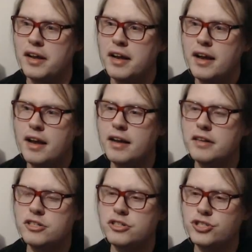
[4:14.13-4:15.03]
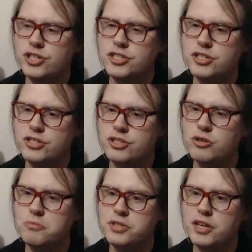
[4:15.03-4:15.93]
It just assumes
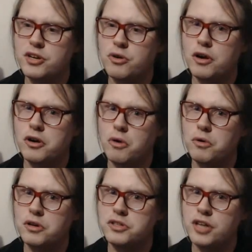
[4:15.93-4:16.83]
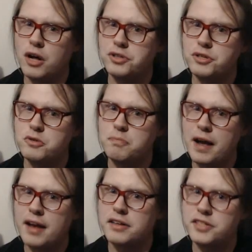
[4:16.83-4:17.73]
that you're a grown adult who's paying
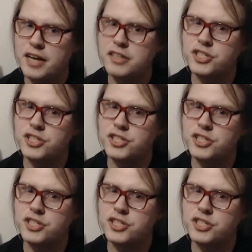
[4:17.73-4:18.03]
attention to